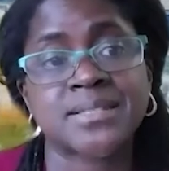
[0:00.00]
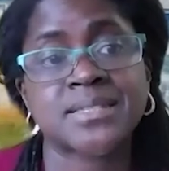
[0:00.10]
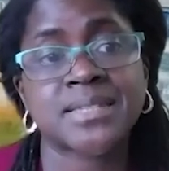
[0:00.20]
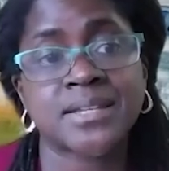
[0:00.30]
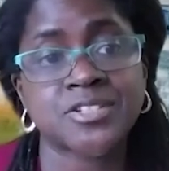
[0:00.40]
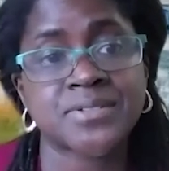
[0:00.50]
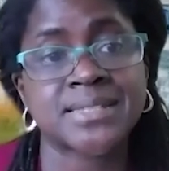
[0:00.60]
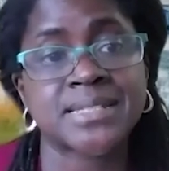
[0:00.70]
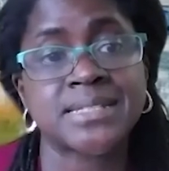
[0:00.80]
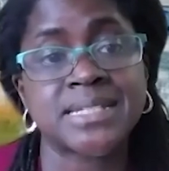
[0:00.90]
centering the
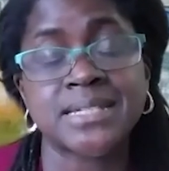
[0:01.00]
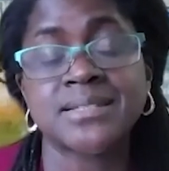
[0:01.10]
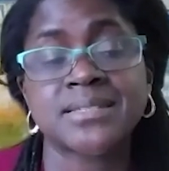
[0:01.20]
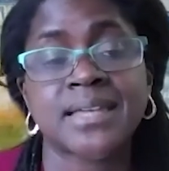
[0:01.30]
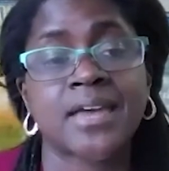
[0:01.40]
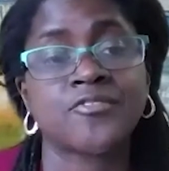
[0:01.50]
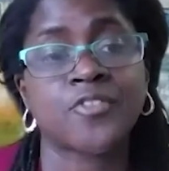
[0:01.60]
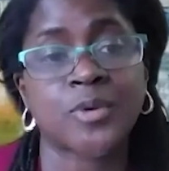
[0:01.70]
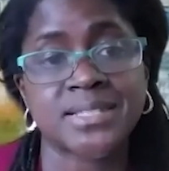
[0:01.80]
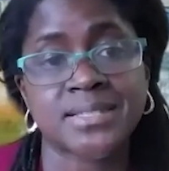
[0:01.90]
needs and
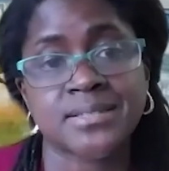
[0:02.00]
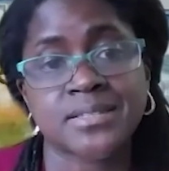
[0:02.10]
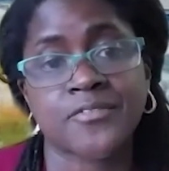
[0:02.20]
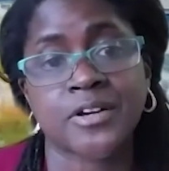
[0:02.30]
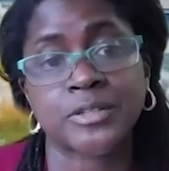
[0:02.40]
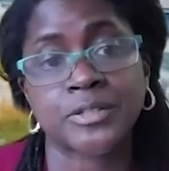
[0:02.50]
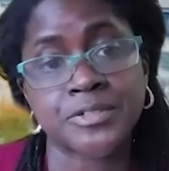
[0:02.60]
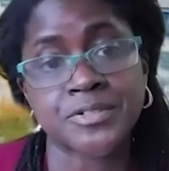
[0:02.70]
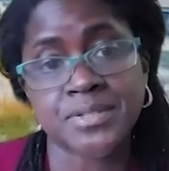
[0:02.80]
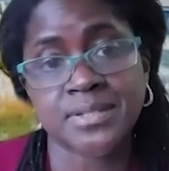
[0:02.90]
voices of our
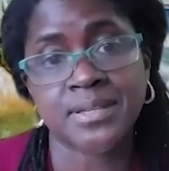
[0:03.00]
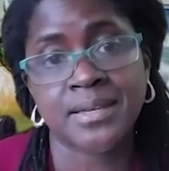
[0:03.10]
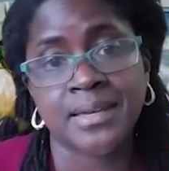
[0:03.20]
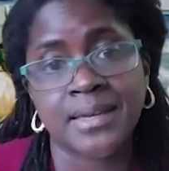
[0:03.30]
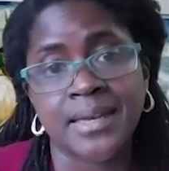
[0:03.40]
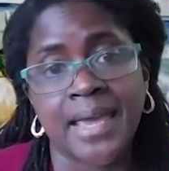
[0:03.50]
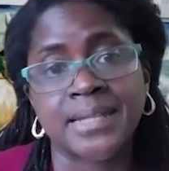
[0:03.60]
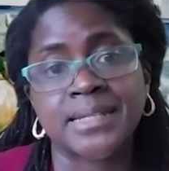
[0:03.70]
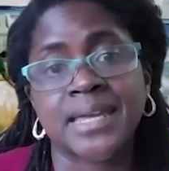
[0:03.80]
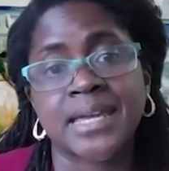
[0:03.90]
learners and
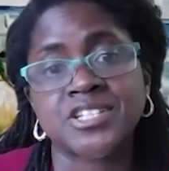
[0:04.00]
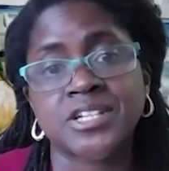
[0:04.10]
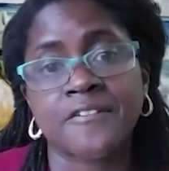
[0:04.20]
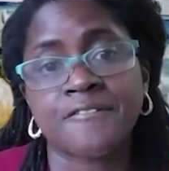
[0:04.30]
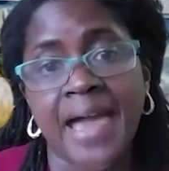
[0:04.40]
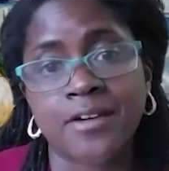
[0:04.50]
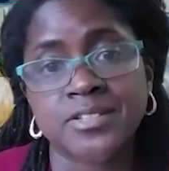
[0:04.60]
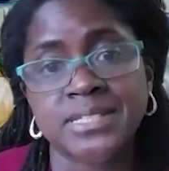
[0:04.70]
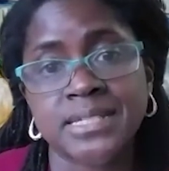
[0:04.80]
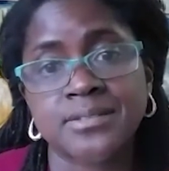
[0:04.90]
engaging our
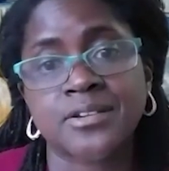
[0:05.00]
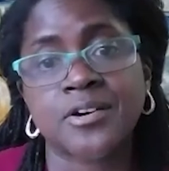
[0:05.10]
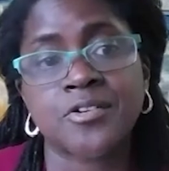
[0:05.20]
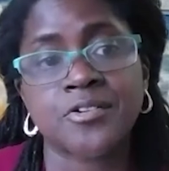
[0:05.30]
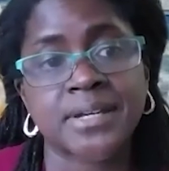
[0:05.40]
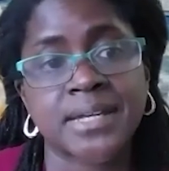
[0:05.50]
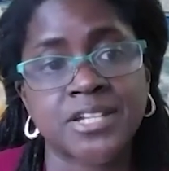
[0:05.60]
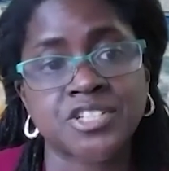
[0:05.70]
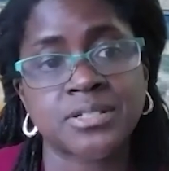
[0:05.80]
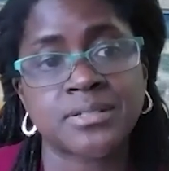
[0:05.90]
faculty in the
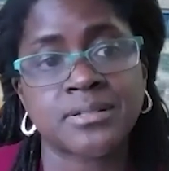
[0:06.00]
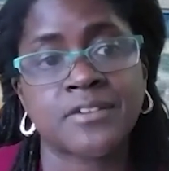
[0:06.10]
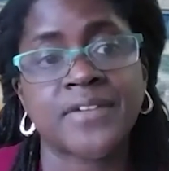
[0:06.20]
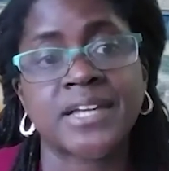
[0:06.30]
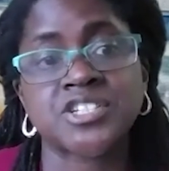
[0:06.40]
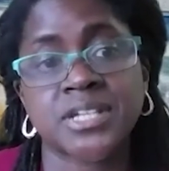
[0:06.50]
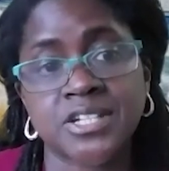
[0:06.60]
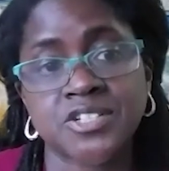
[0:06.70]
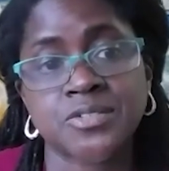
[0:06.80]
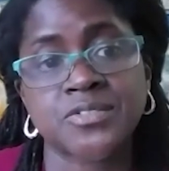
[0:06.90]
co-creation of
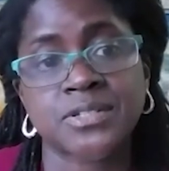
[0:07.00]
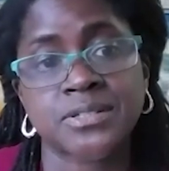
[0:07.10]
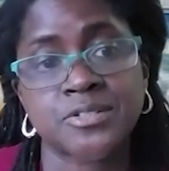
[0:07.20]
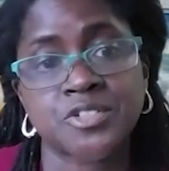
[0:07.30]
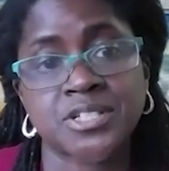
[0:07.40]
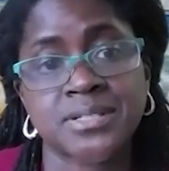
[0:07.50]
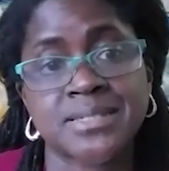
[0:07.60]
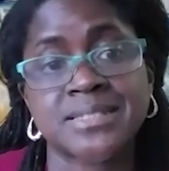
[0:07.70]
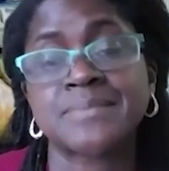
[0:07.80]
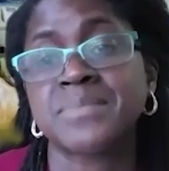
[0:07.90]
educational solutions
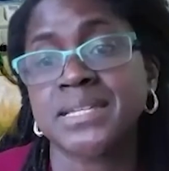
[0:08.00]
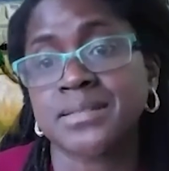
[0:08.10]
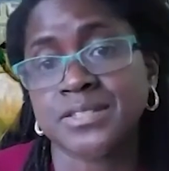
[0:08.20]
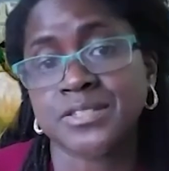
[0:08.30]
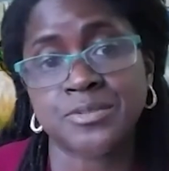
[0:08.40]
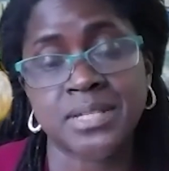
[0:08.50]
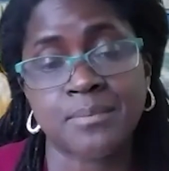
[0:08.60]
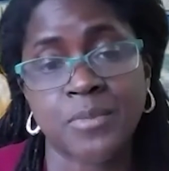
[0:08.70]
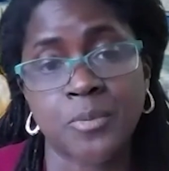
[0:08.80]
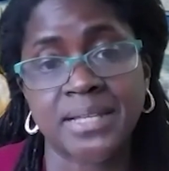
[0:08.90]
to meet this unique
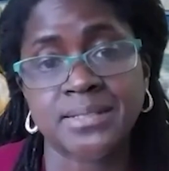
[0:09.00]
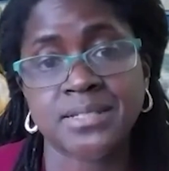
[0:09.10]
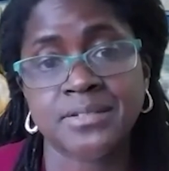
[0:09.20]
moment.